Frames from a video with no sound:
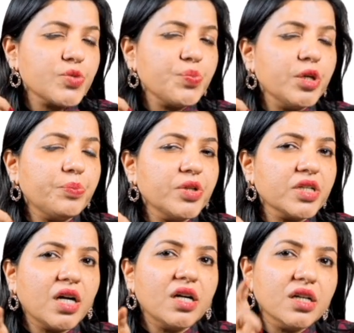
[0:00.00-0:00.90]
purple
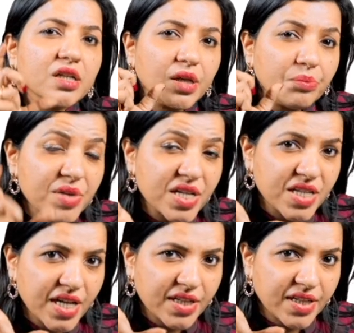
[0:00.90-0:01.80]
color
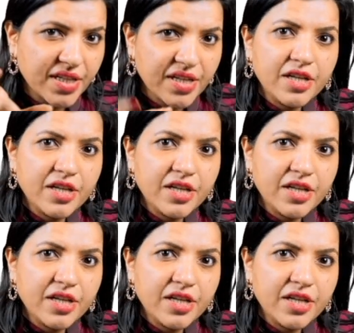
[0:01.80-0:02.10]
immediately.